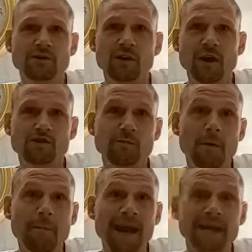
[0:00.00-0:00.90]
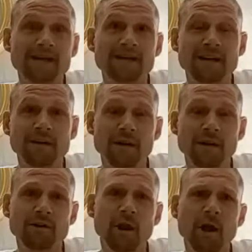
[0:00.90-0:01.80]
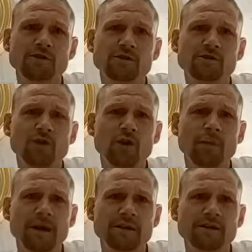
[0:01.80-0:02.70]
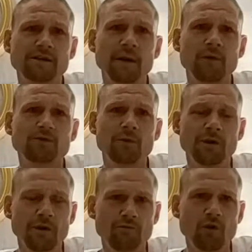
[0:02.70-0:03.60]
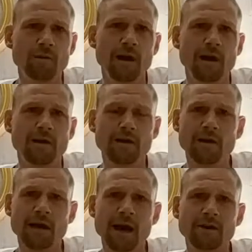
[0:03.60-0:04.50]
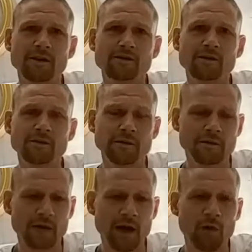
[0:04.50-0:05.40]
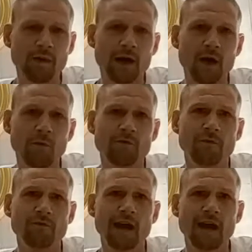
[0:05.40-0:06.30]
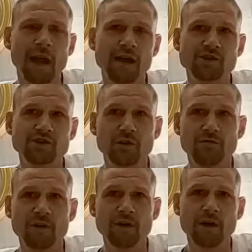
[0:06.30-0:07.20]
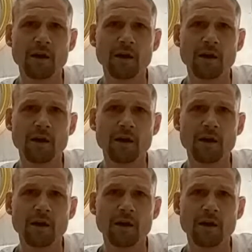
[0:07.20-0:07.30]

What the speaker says: There are some amazing, if you'd like to talk about the CO2 in the room there, Anders, and help me out with the recollection of the,